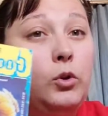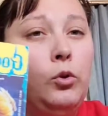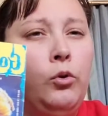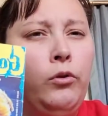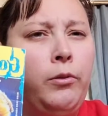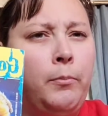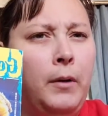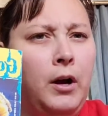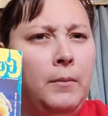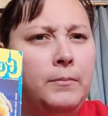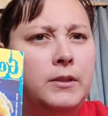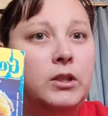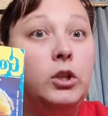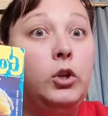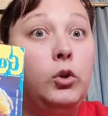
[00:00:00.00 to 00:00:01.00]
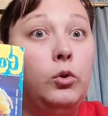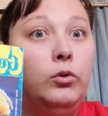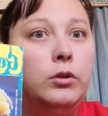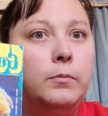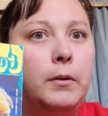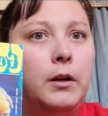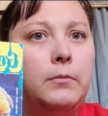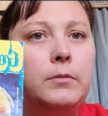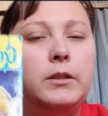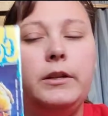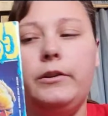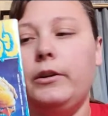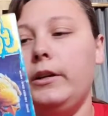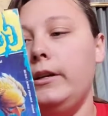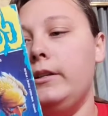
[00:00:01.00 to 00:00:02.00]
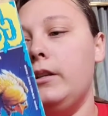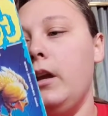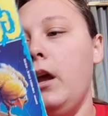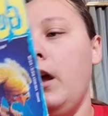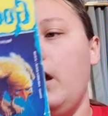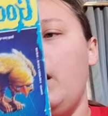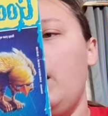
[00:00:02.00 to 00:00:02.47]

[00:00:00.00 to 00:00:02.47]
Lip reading: Goosebumps series.